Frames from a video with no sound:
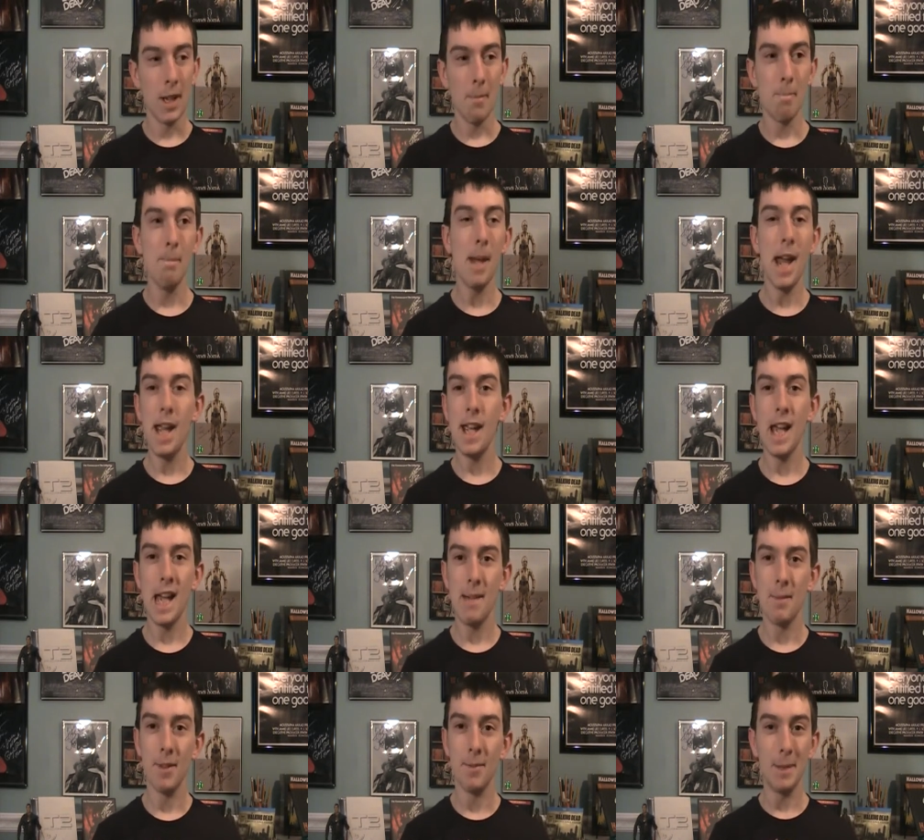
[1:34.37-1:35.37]

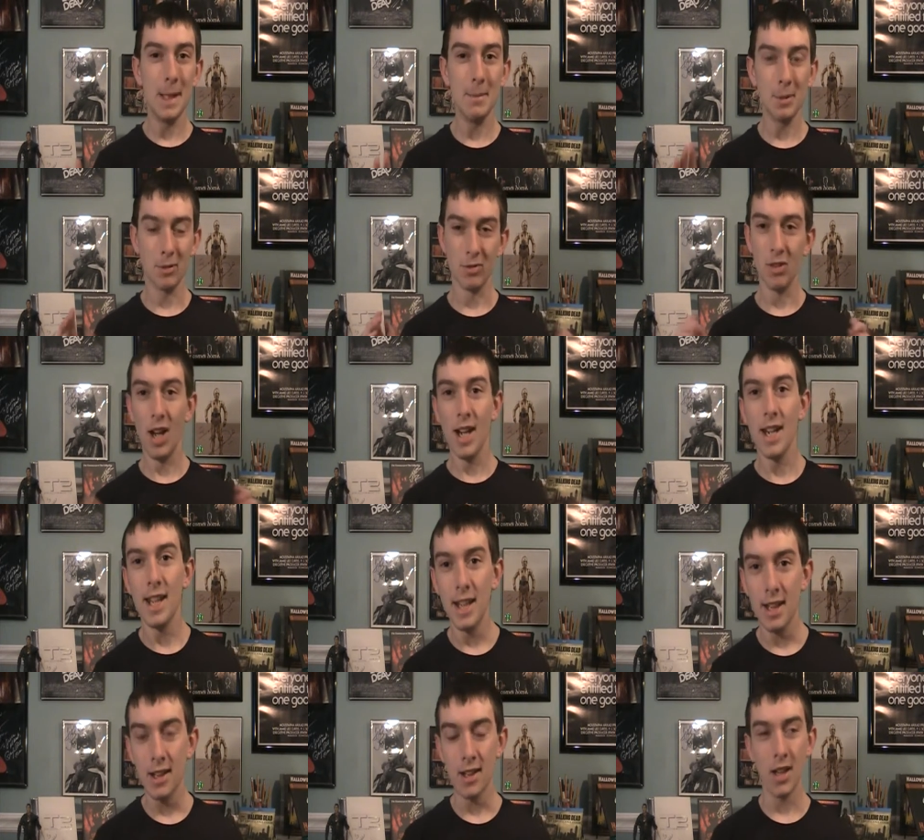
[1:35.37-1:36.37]
mayhem, of people
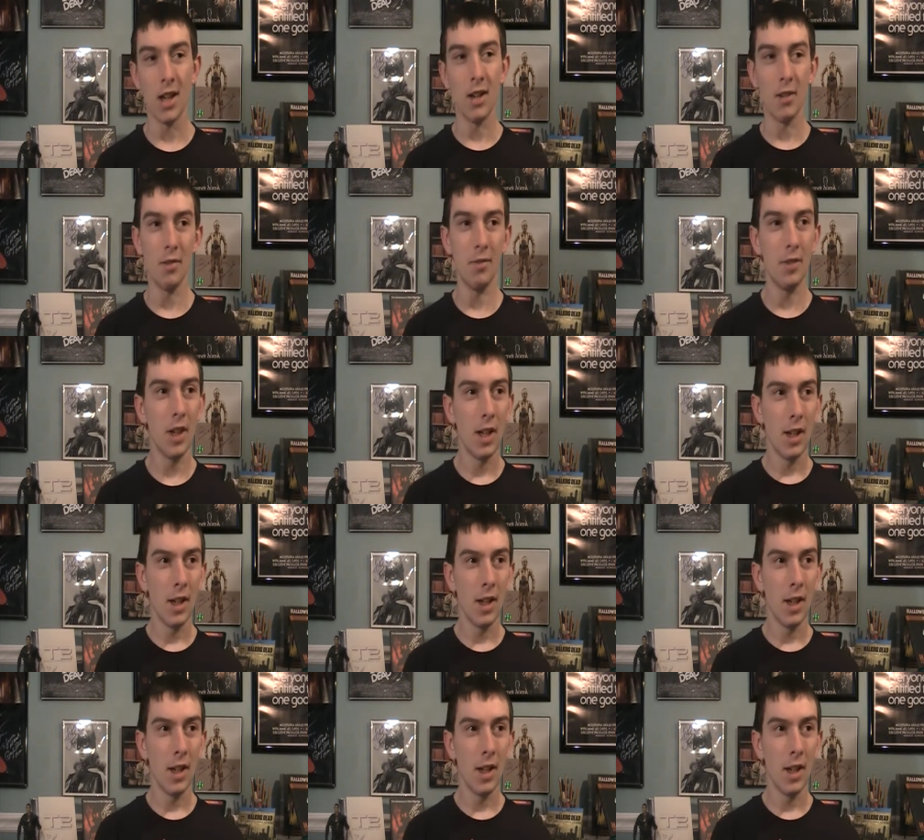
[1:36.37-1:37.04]
running, of